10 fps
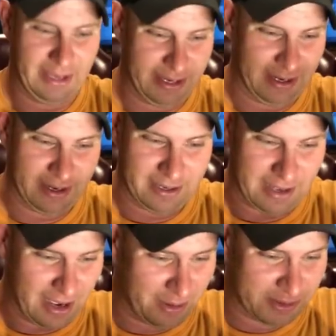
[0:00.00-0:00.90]
and
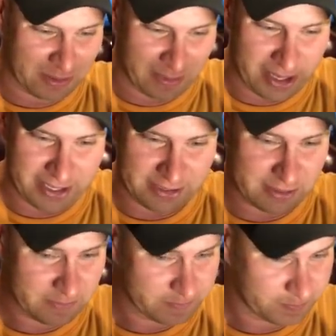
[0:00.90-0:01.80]
I was
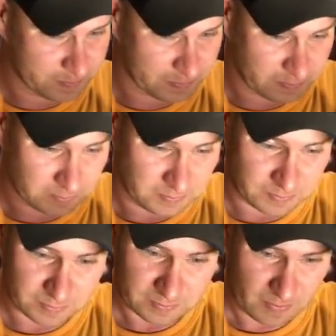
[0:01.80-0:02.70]
amazed.
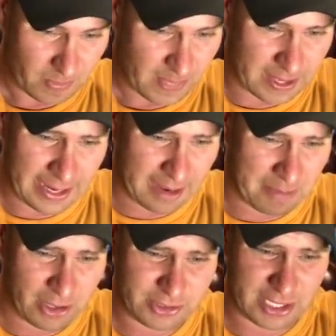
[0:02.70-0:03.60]
Now,
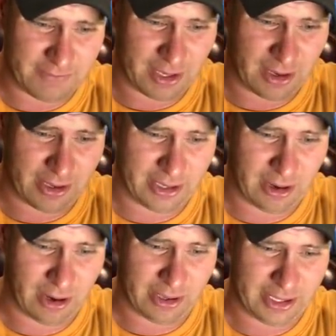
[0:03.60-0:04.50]
most of y'all in here
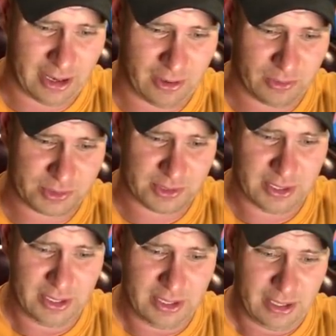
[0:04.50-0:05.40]
already knows
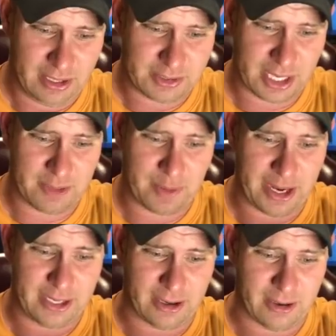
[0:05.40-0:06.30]
Jay
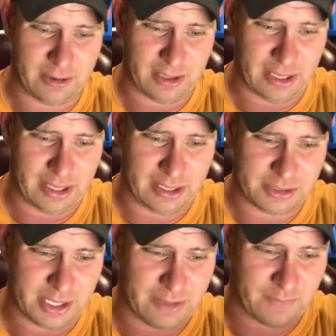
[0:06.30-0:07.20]

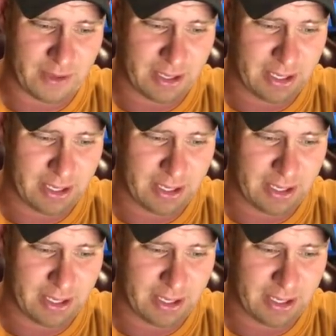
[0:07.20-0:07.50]
Paydirt. Jeff,